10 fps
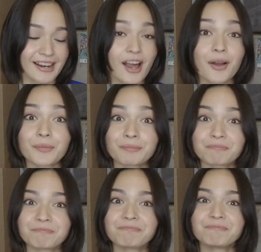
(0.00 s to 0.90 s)
I'm doing good.
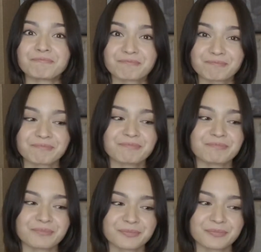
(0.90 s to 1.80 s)
Thank you for asking. How
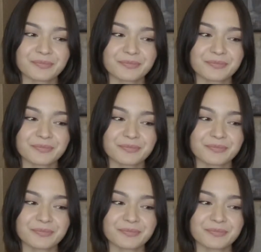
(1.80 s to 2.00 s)
about you?